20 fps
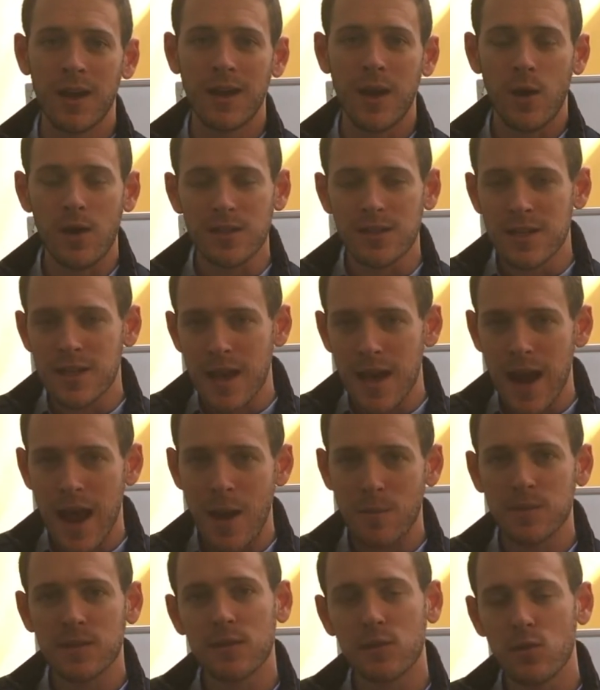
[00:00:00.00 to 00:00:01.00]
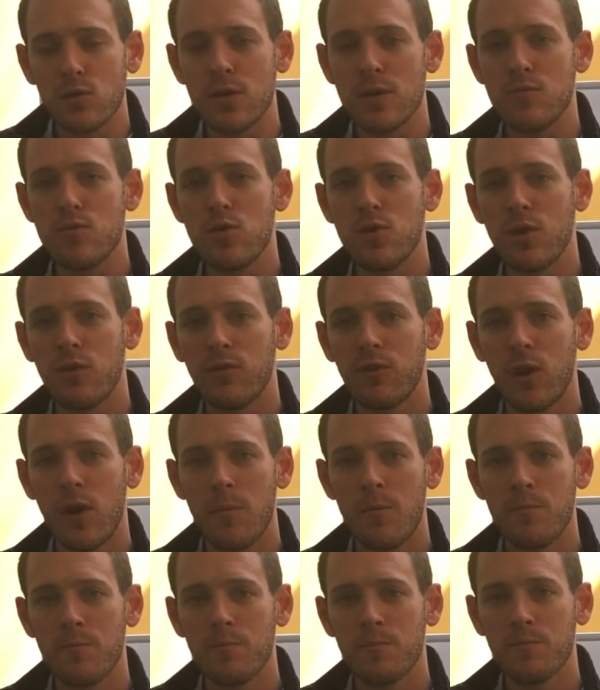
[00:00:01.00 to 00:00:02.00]
Now, isn't that absolutely
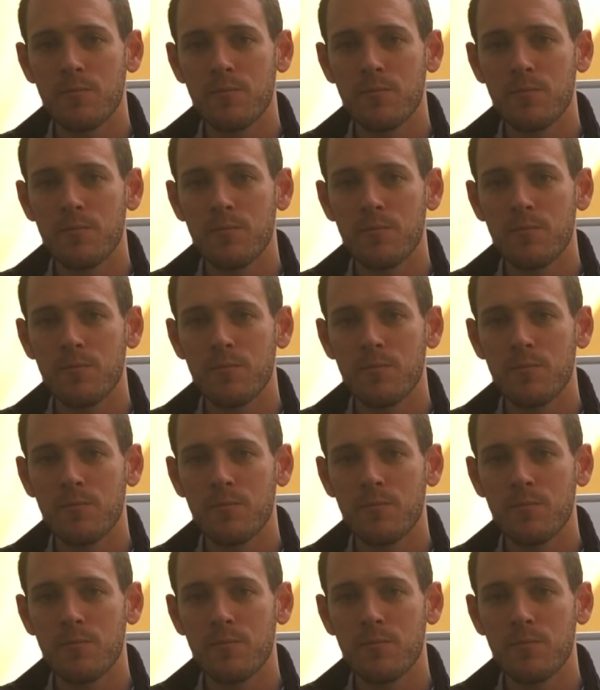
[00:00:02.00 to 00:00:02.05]
beautiful?